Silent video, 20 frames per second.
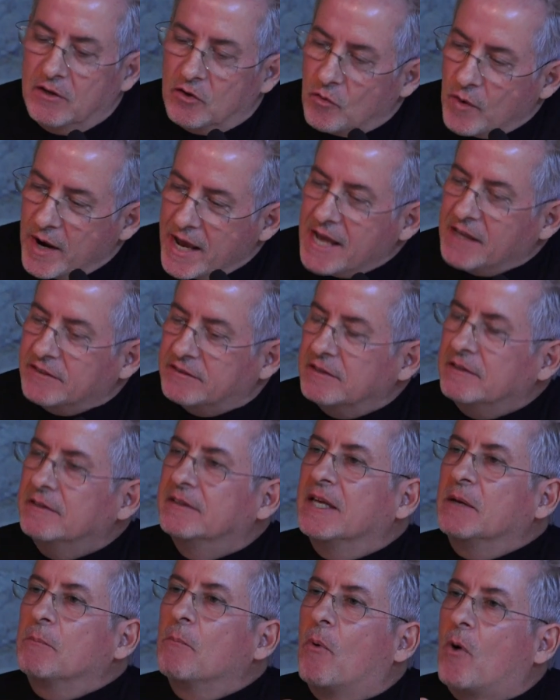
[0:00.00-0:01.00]
raising
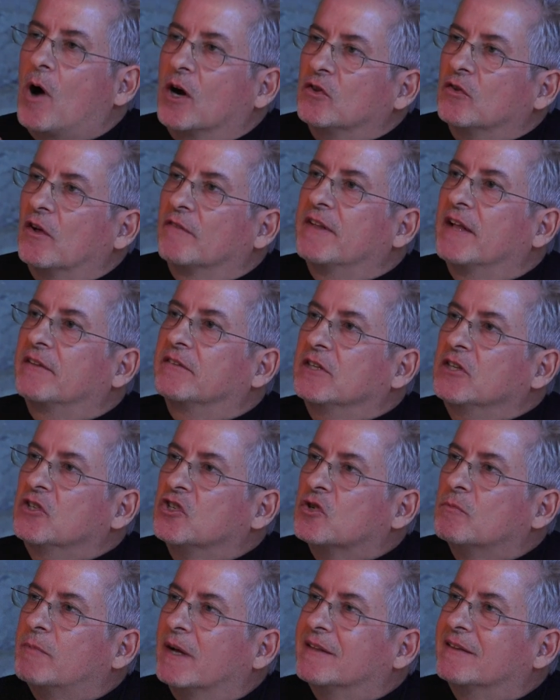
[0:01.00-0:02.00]
the importance of that
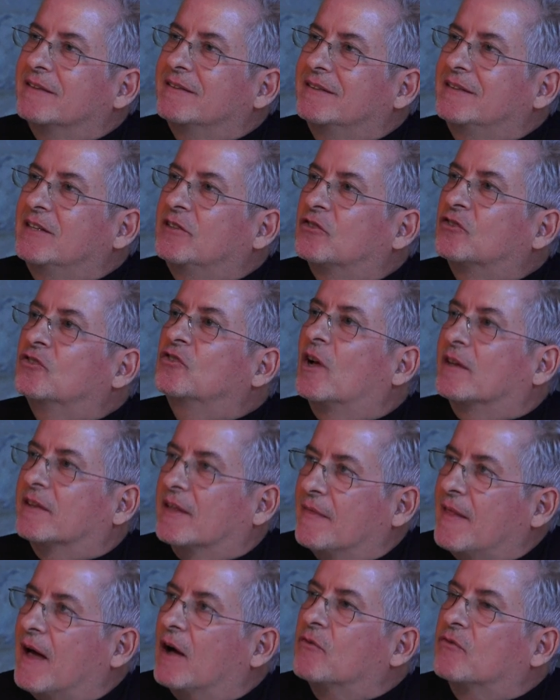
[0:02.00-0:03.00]
issue, but this is not
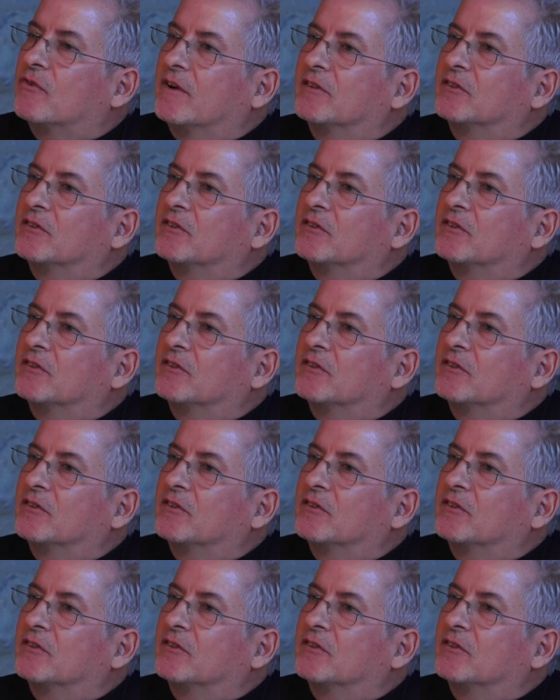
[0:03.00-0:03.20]
enough.